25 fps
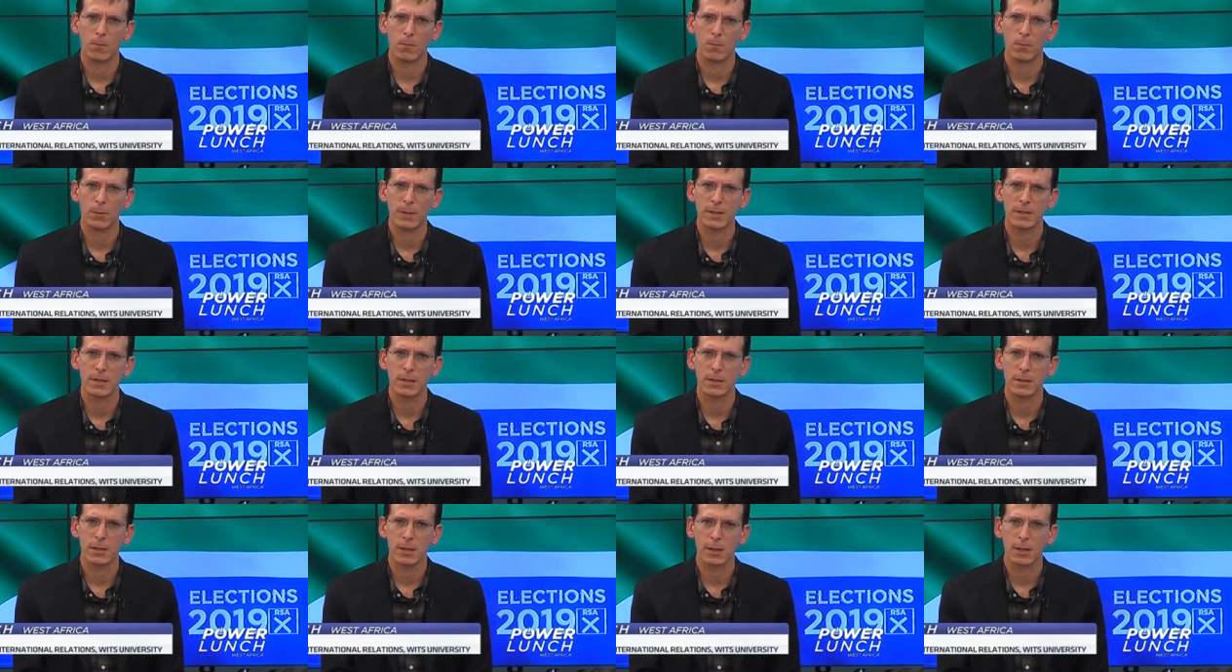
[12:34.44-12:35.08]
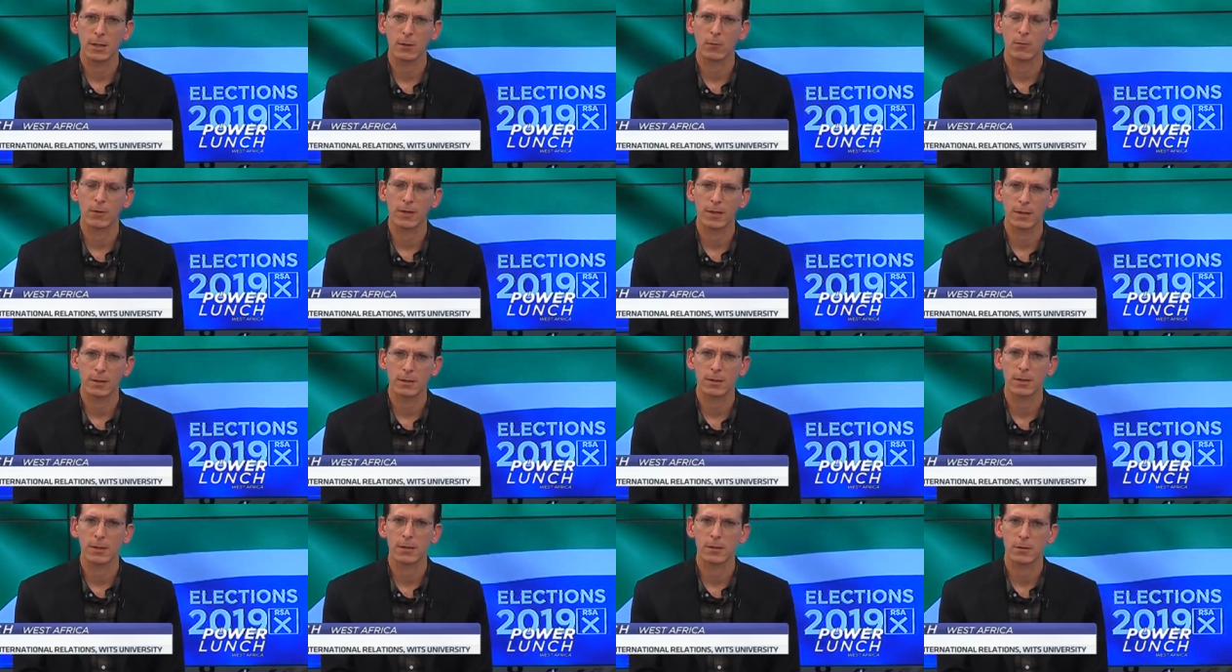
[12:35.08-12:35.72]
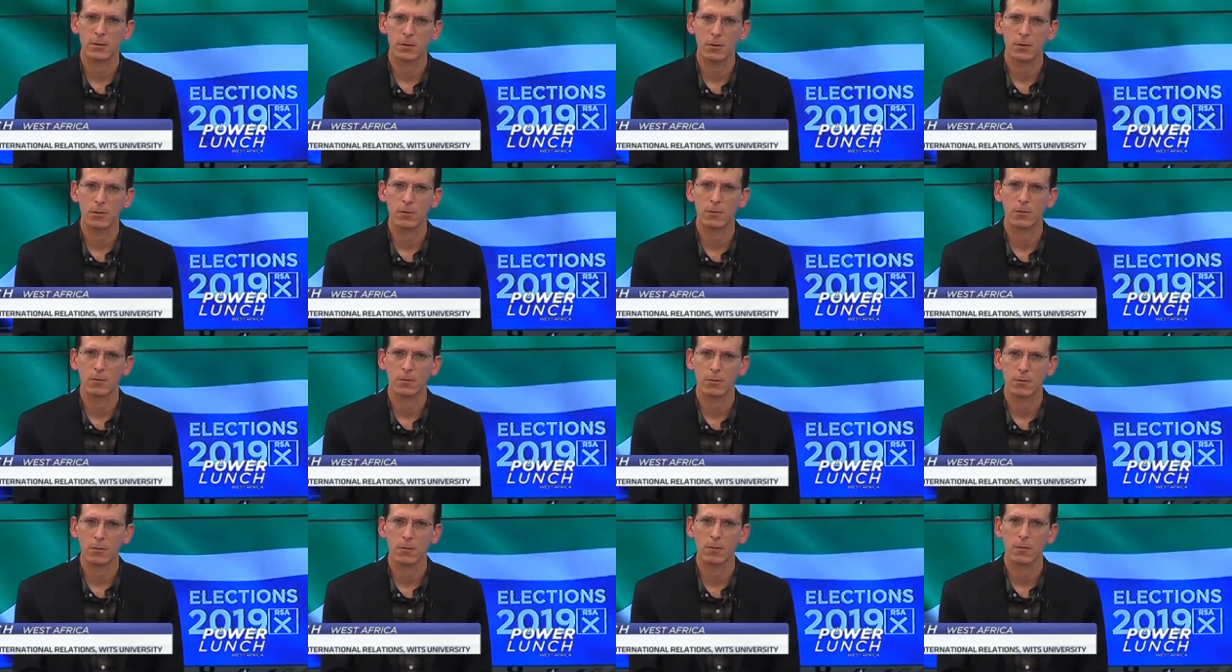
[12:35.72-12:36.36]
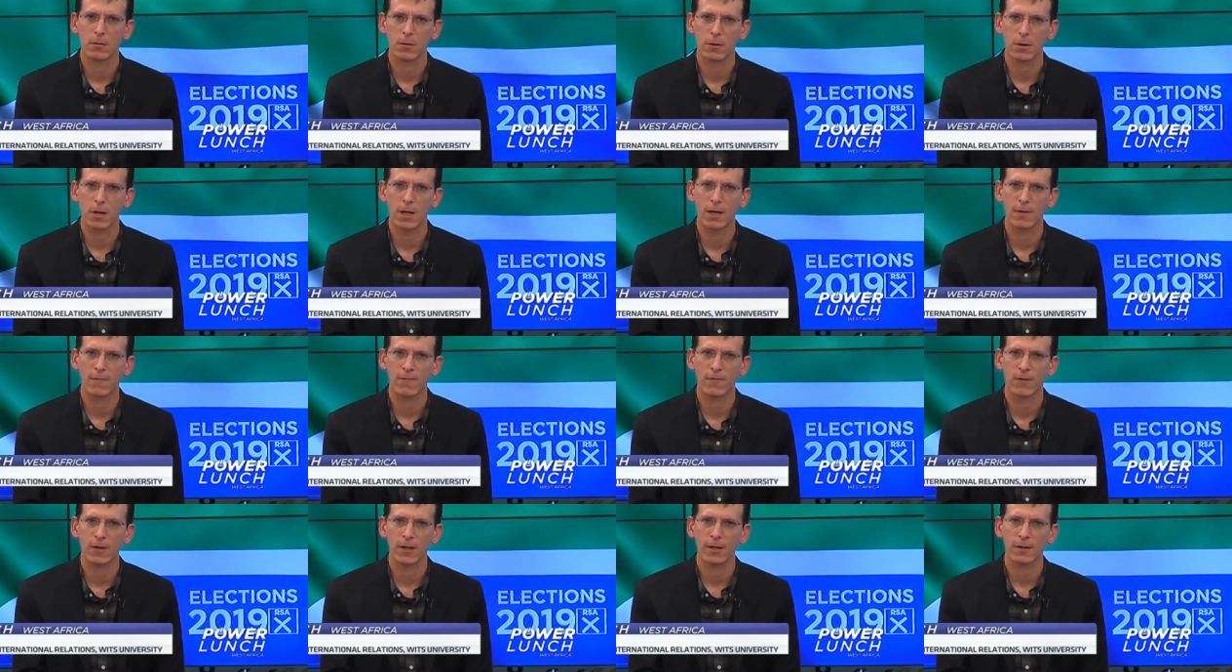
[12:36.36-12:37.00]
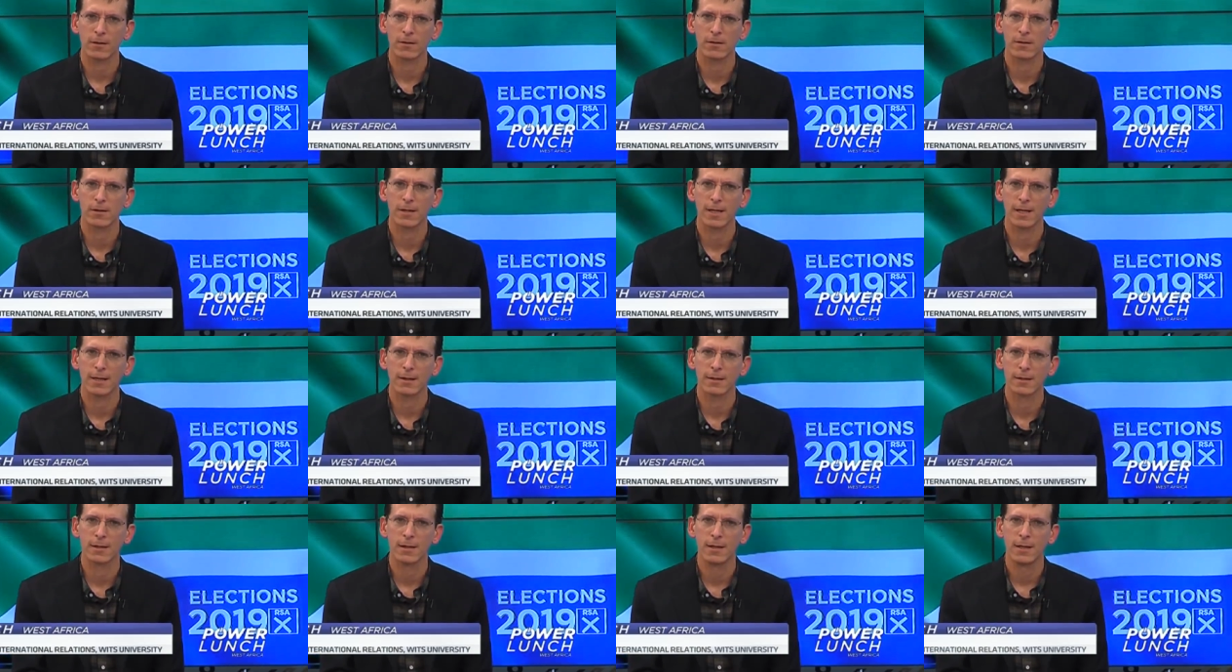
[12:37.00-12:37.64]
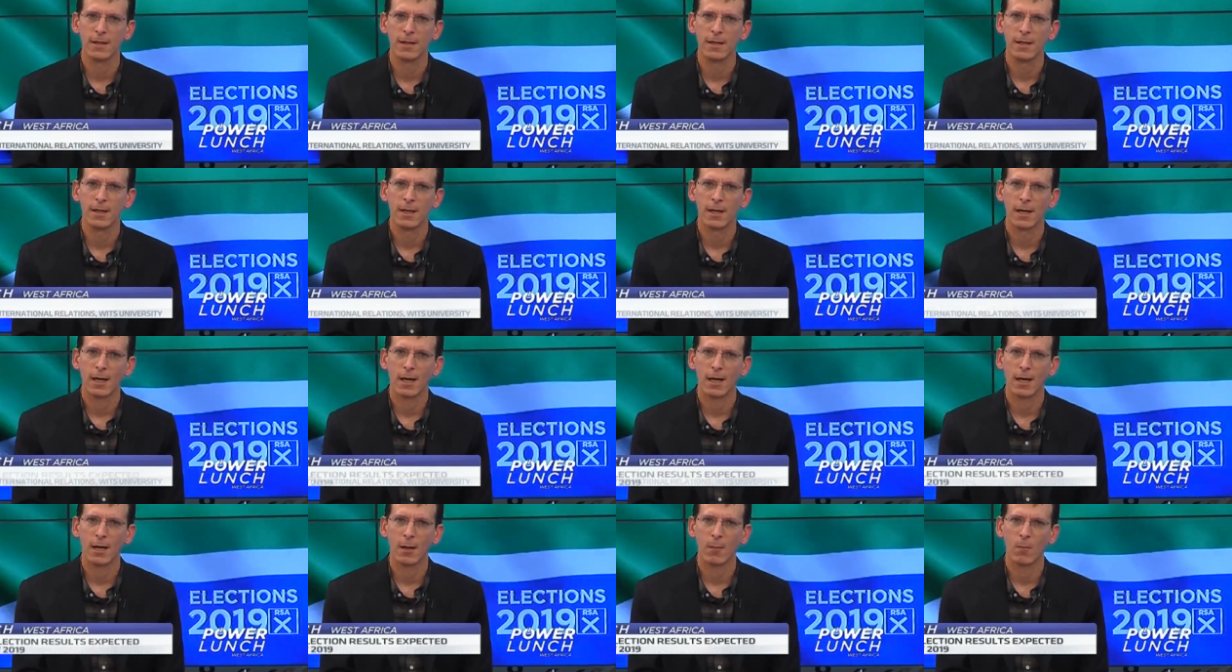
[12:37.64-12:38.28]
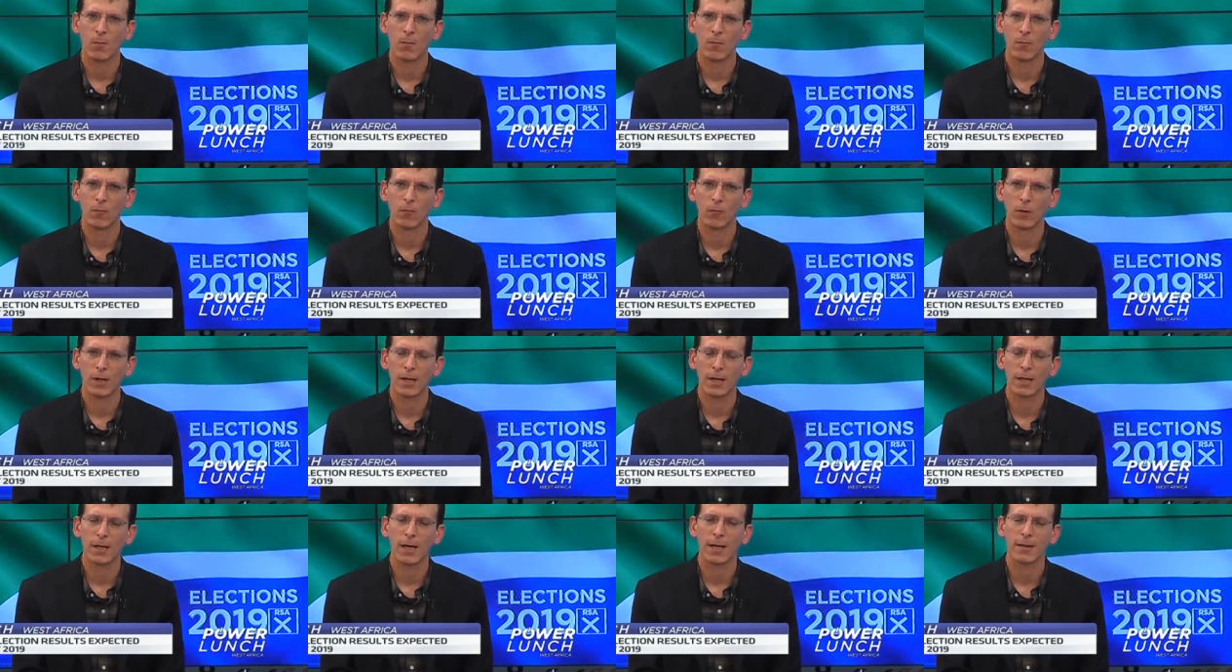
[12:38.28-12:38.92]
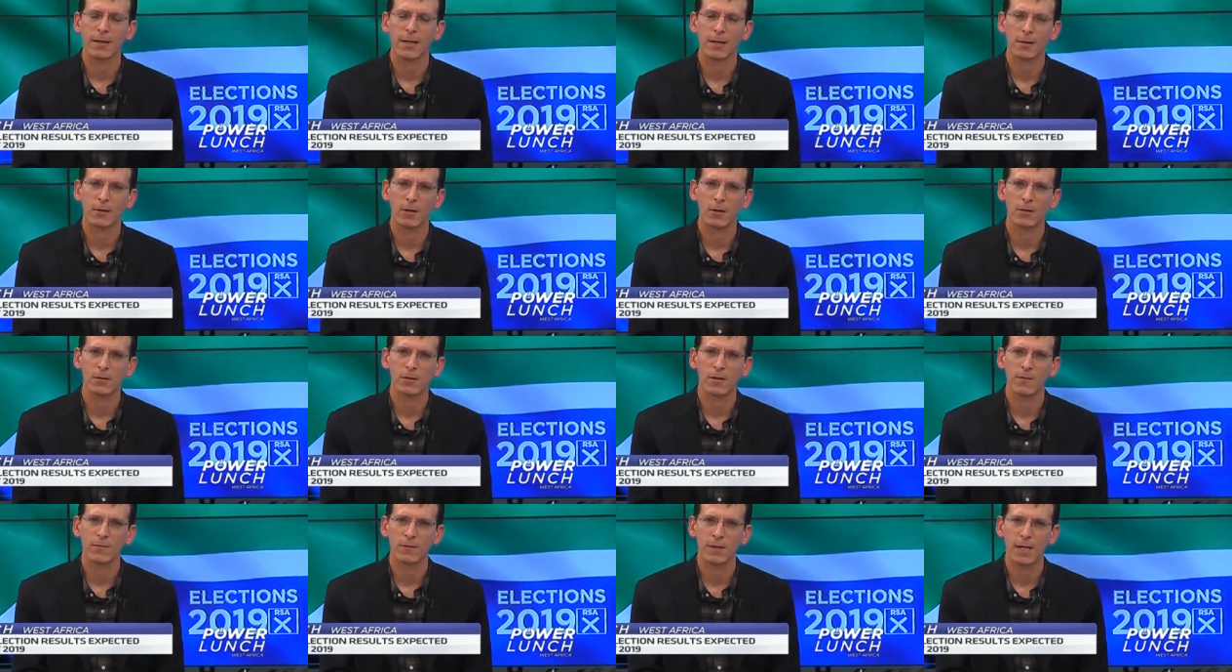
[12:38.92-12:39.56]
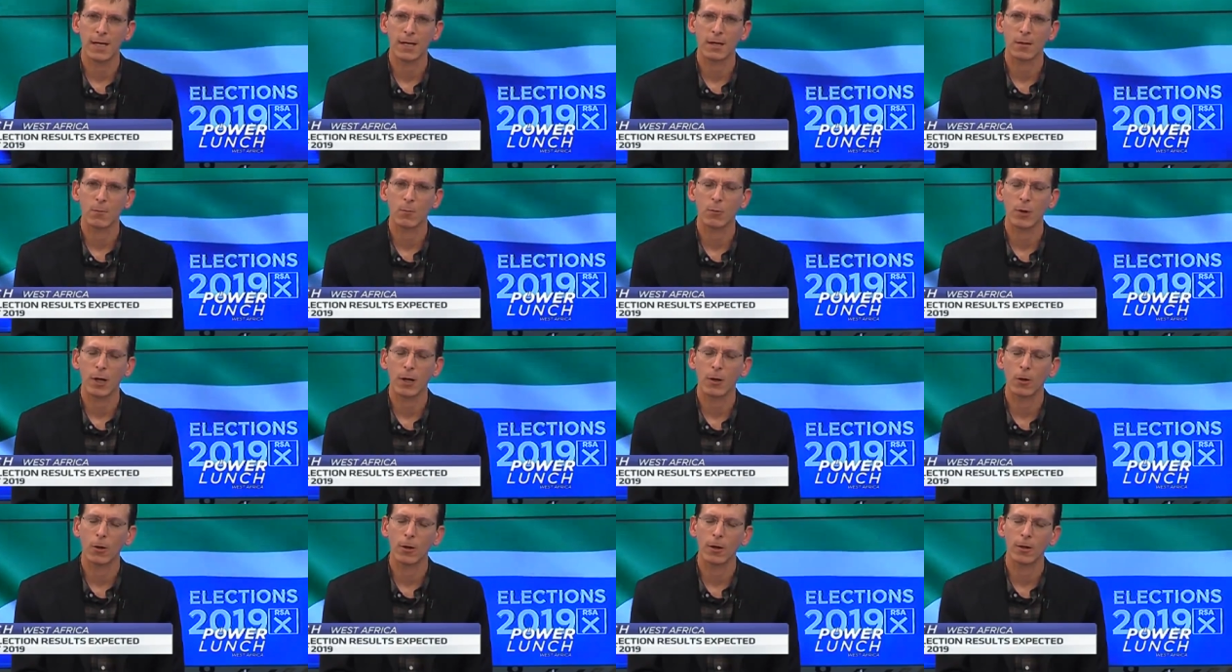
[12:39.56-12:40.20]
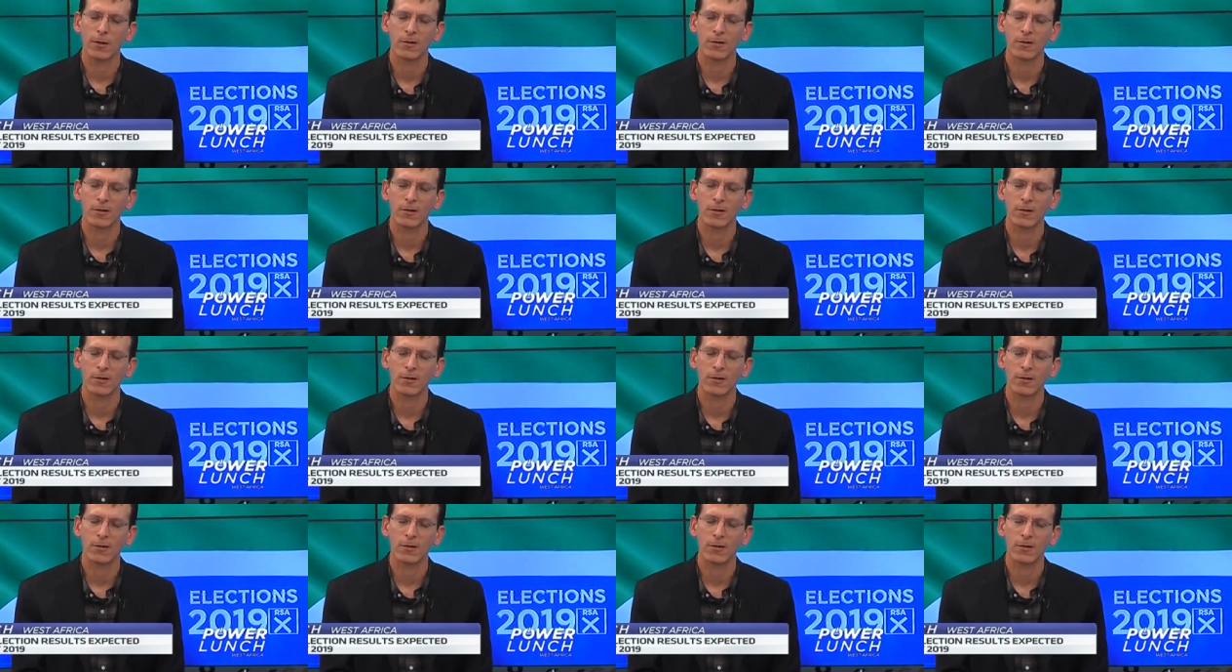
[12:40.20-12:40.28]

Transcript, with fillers: busy dealing with its internal conflicts that um, really I think those have taken priority.